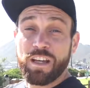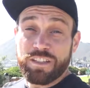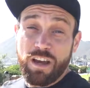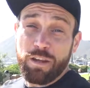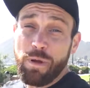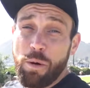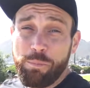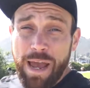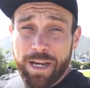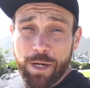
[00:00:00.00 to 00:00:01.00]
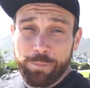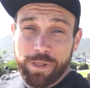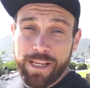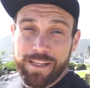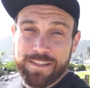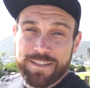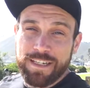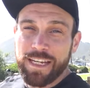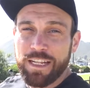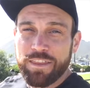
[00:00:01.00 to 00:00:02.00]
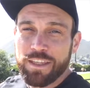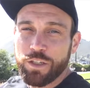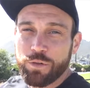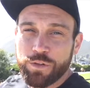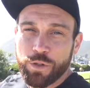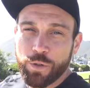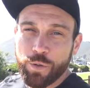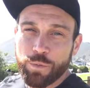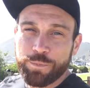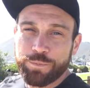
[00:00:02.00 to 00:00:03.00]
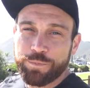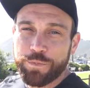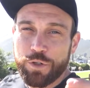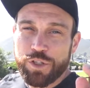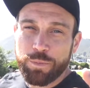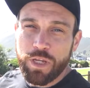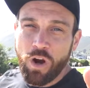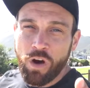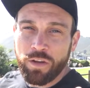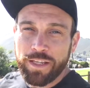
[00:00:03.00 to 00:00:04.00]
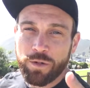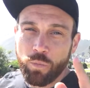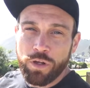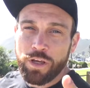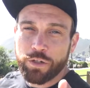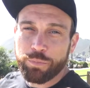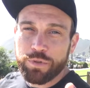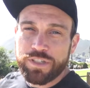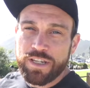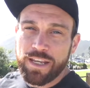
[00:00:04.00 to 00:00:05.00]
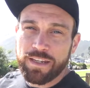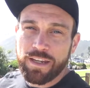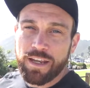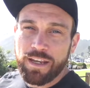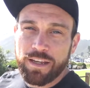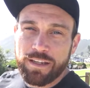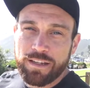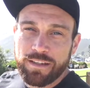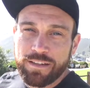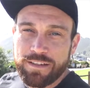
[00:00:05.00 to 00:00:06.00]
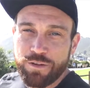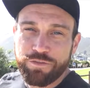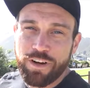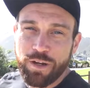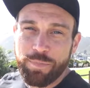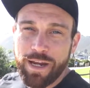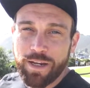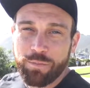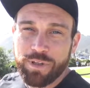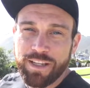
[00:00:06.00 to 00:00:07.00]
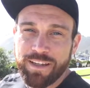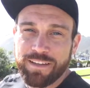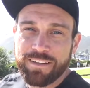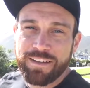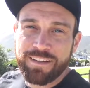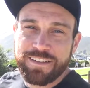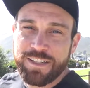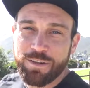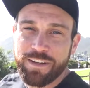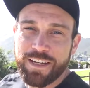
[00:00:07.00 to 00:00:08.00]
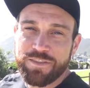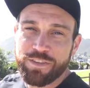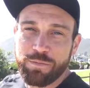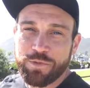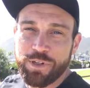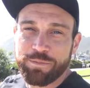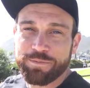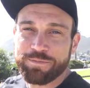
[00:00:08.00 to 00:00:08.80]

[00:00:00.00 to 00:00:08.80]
Talking about backup plans, anything you do, you should be all in 100%. So a backup plan. See you on the next flip trip.